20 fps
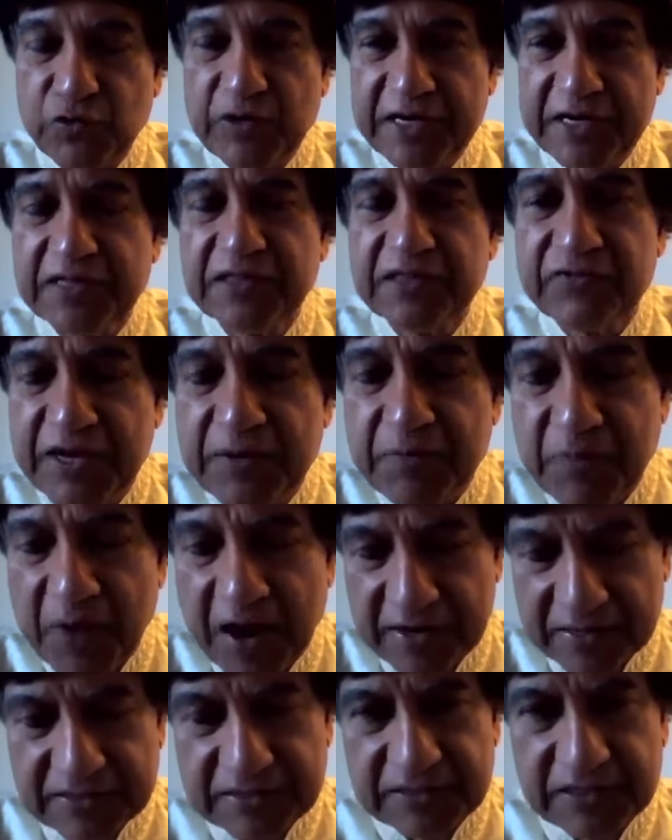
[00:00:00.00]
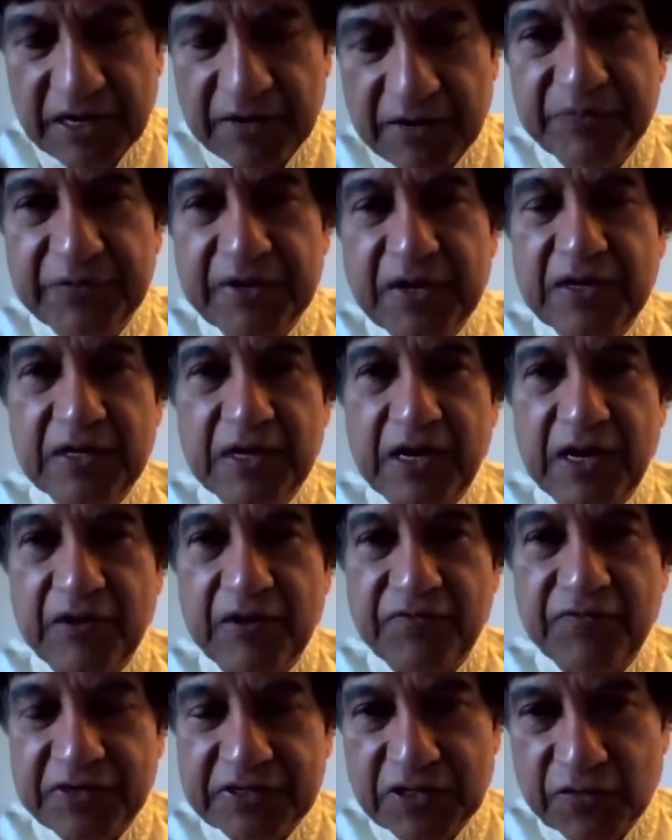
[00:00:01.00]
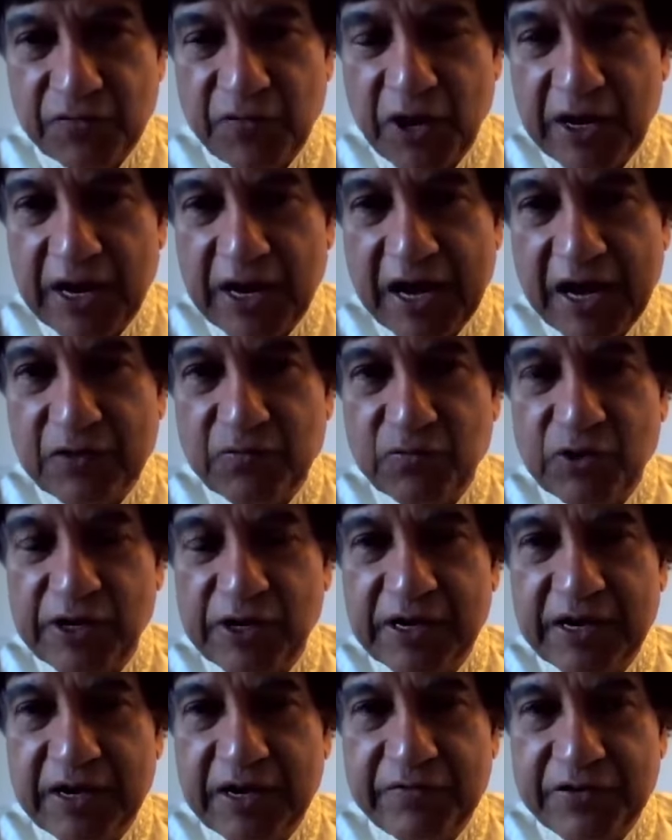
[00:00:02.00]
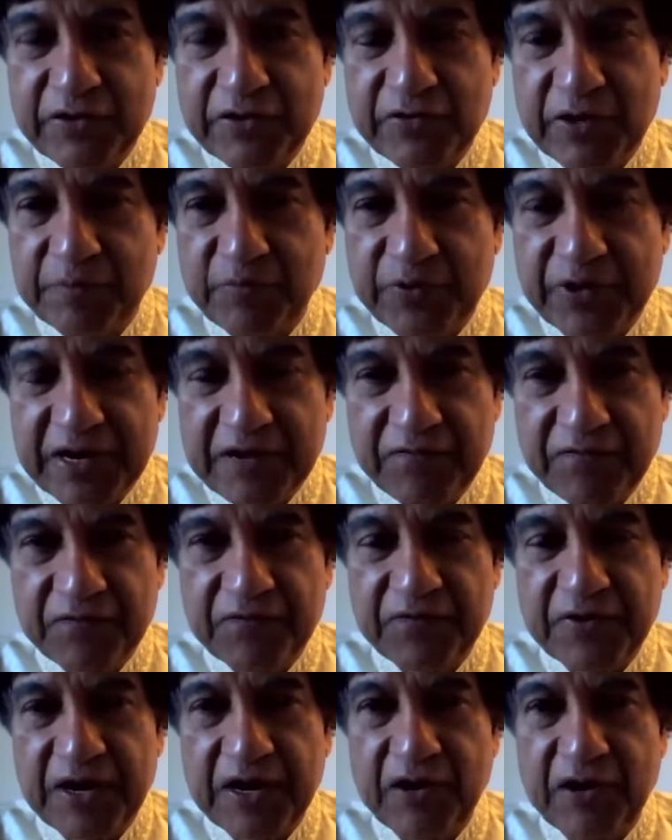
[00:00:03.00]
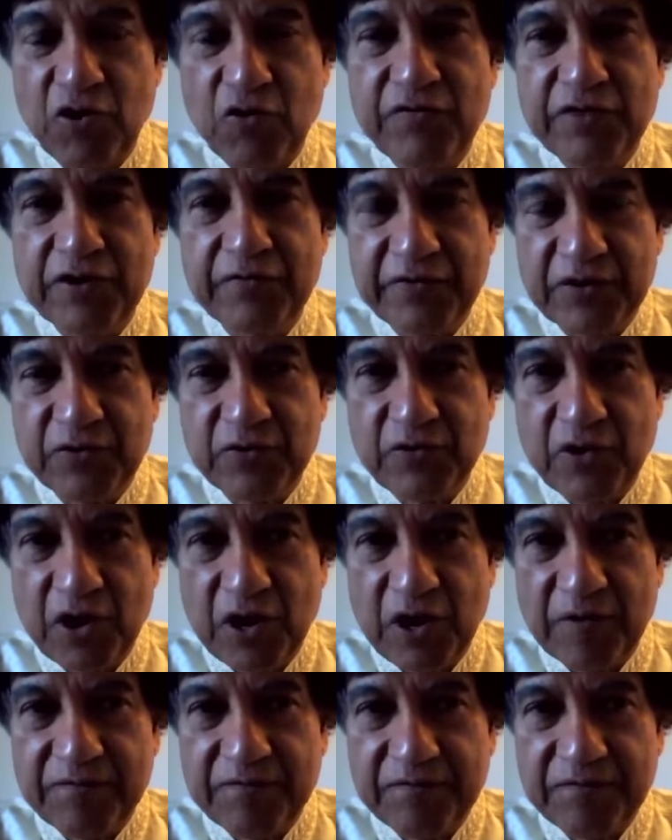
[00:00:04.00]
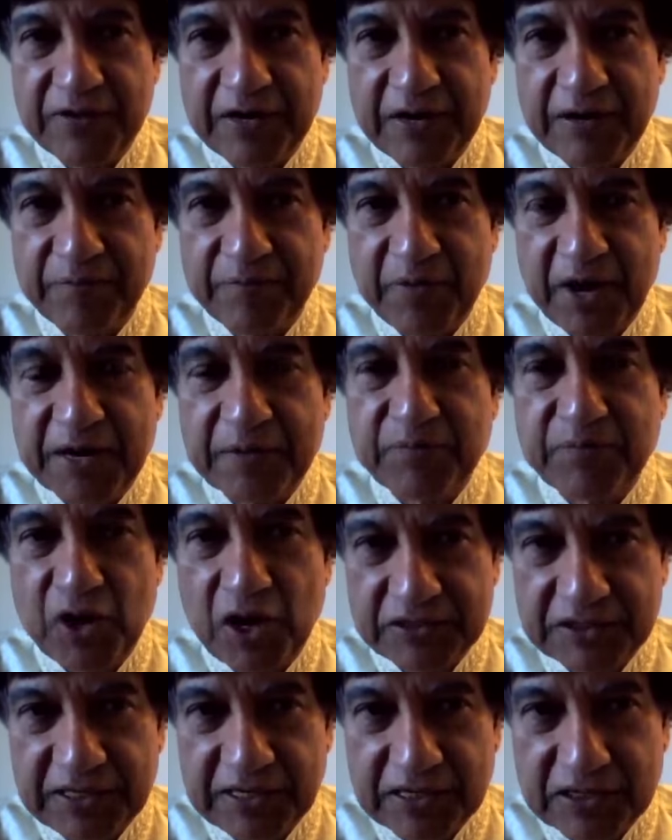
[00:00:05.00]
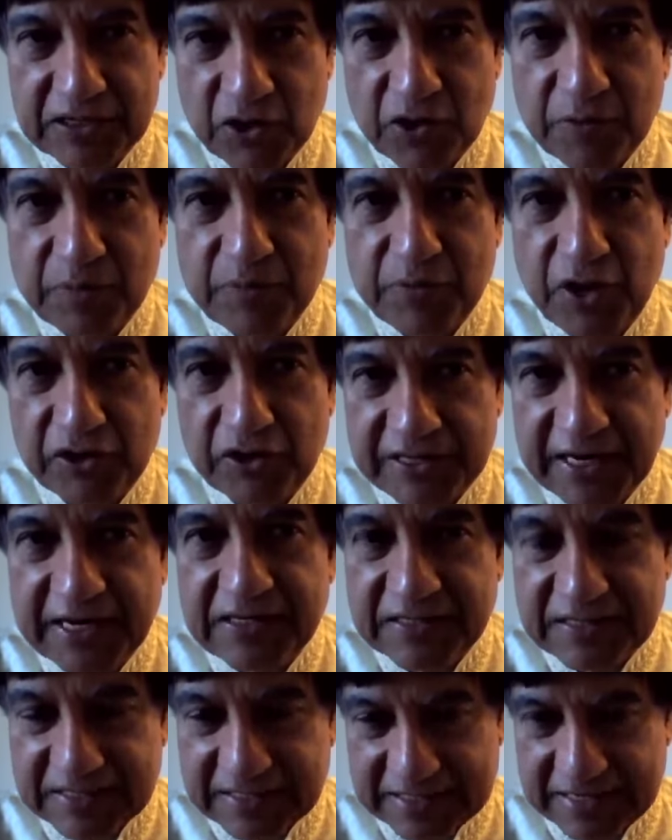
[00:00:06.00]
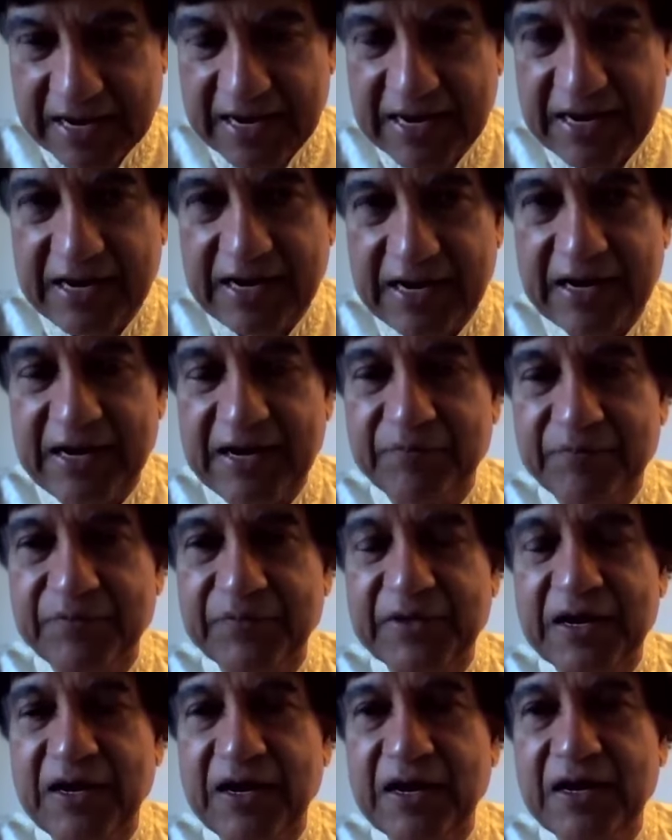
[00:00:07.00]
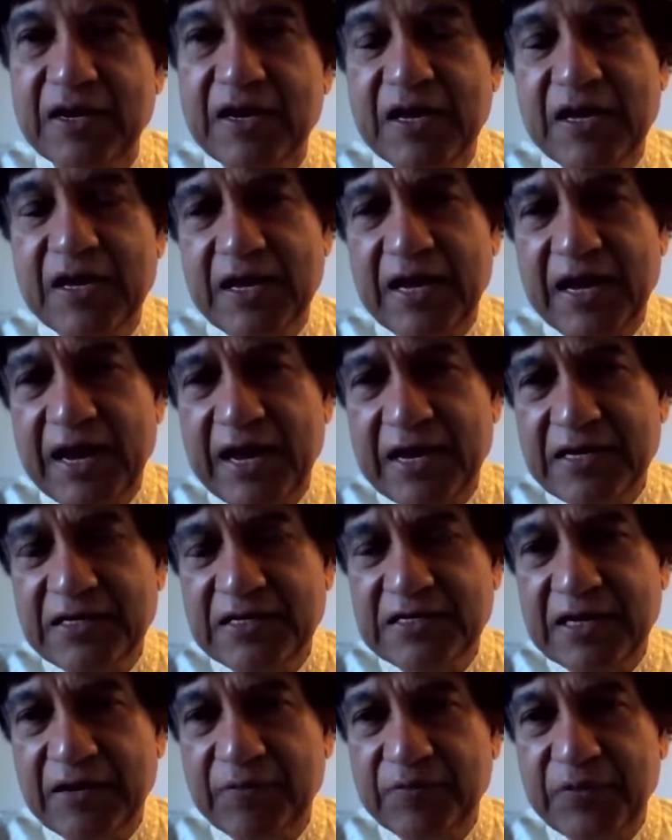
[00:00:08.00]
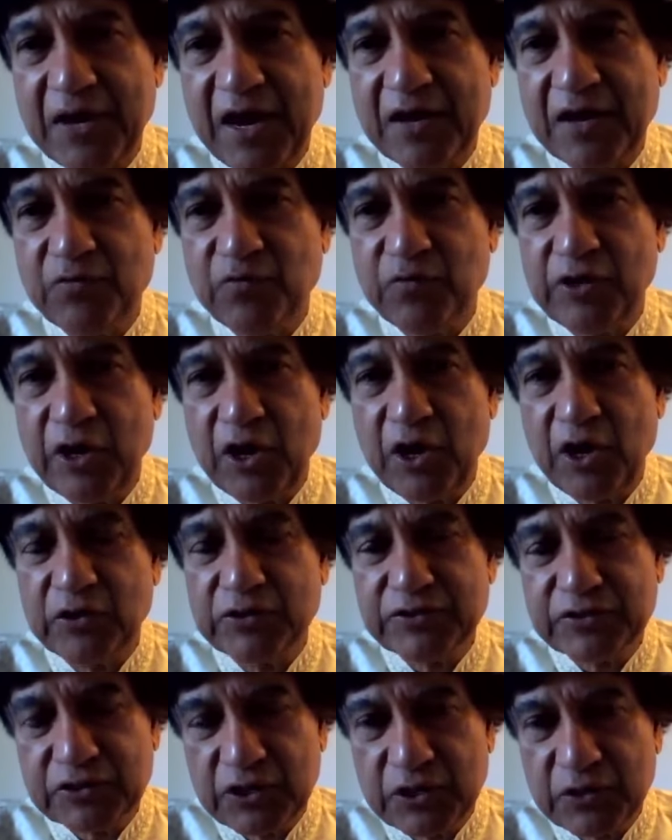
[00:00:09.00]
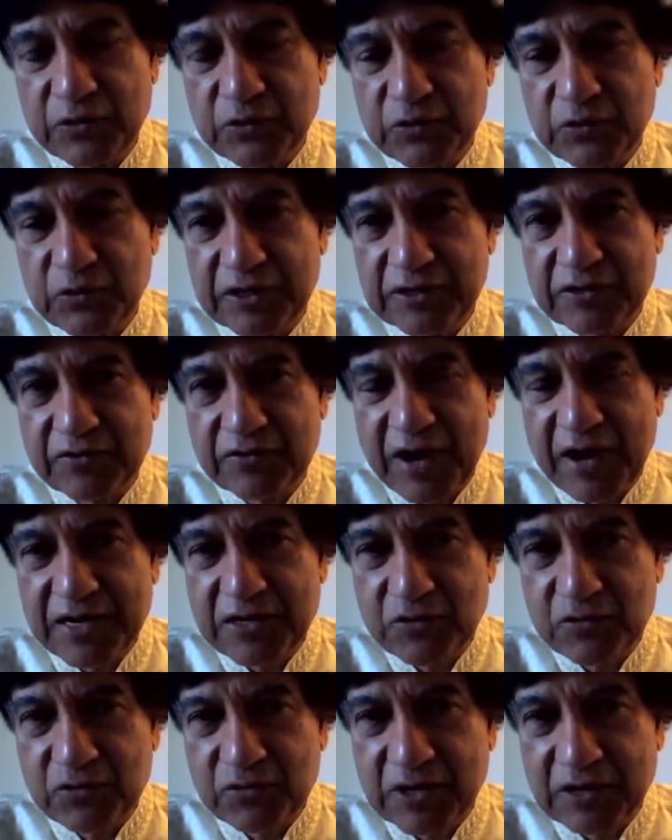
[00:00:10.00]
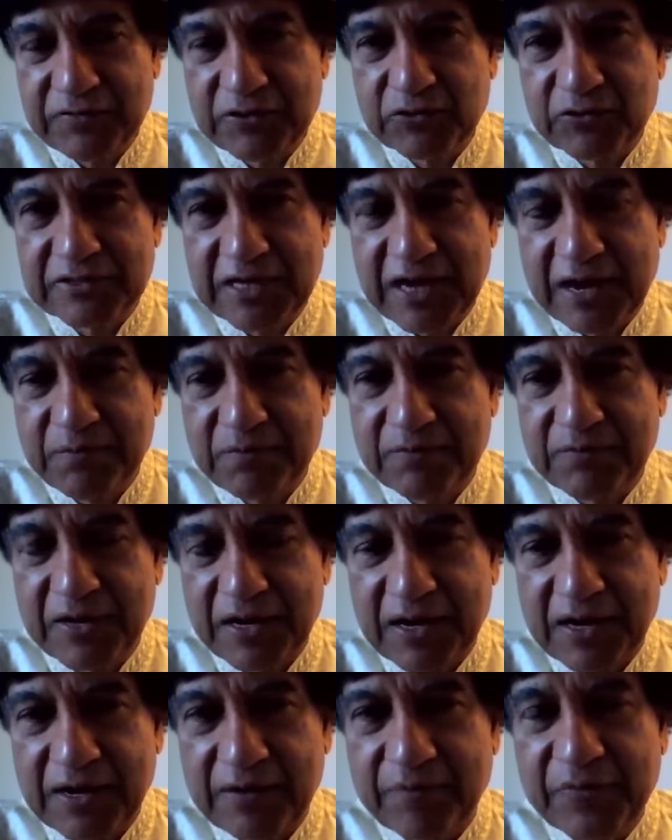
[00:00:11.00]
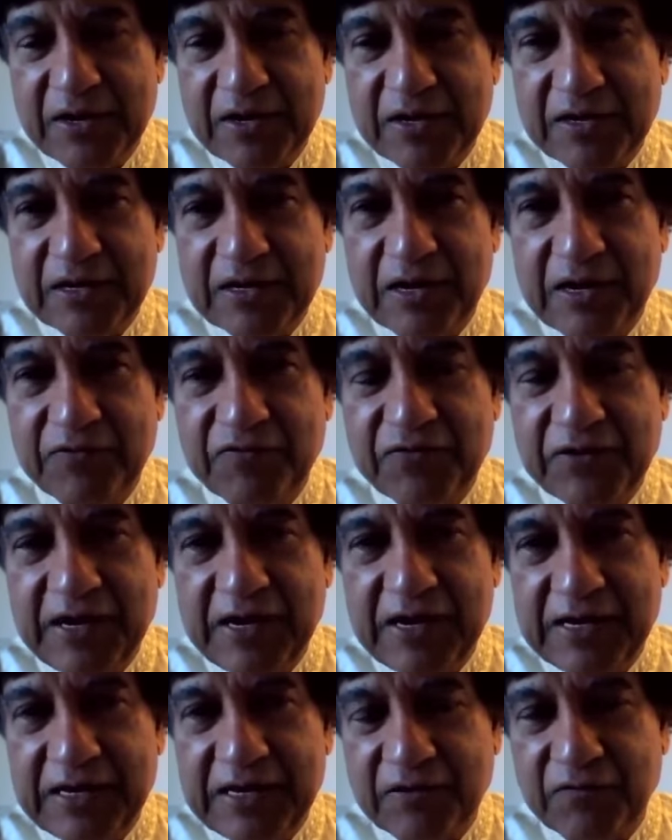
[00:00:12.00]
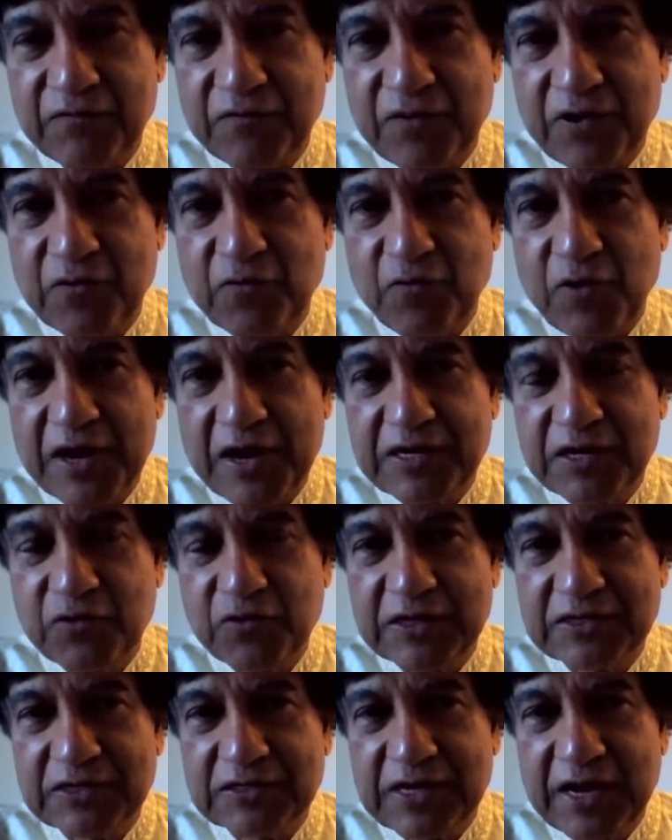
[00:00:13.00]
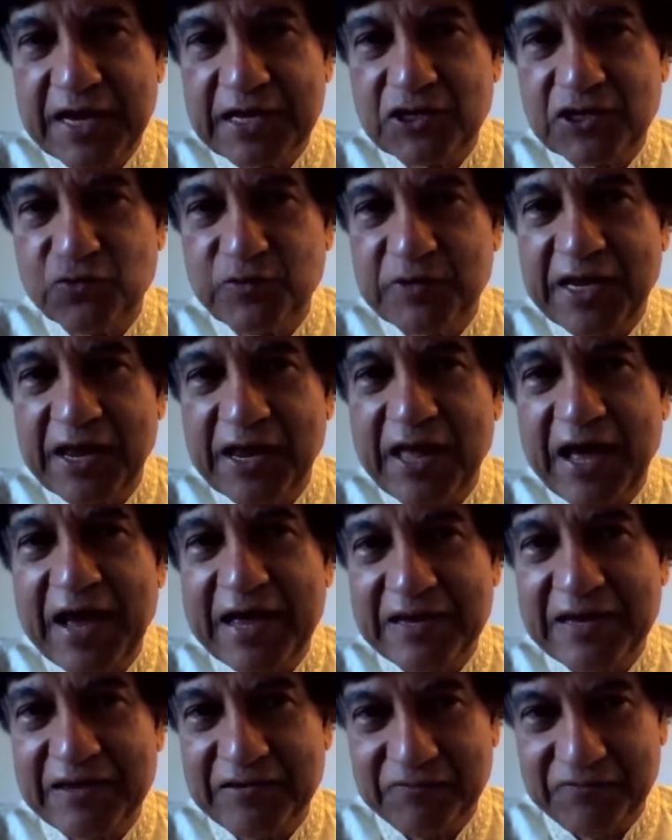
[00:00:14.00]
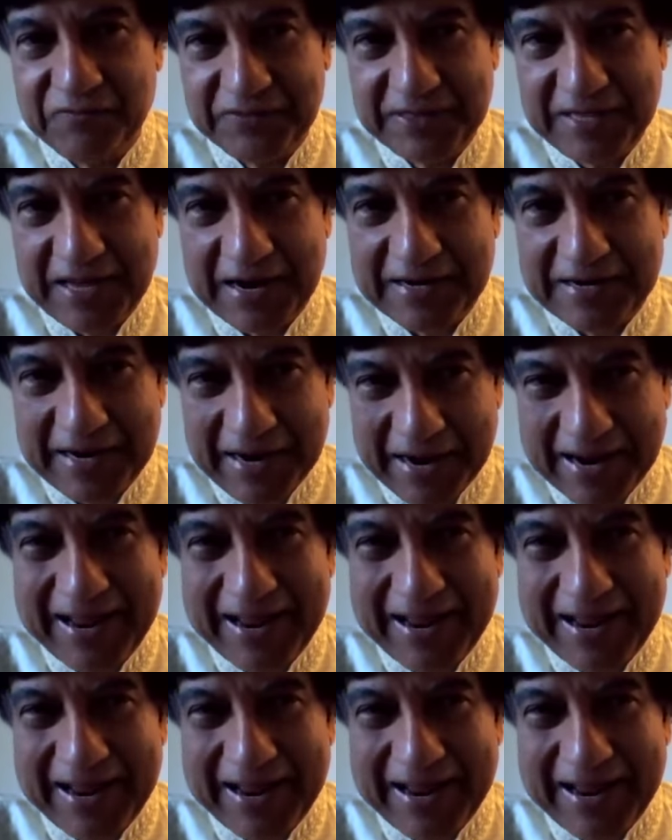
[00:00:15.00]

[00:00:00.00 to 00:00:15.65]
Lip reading: do it in three parts. First of all, I will give you a brief overview of my project or projects. I will also try to give you some feeling for what it was like to be alive that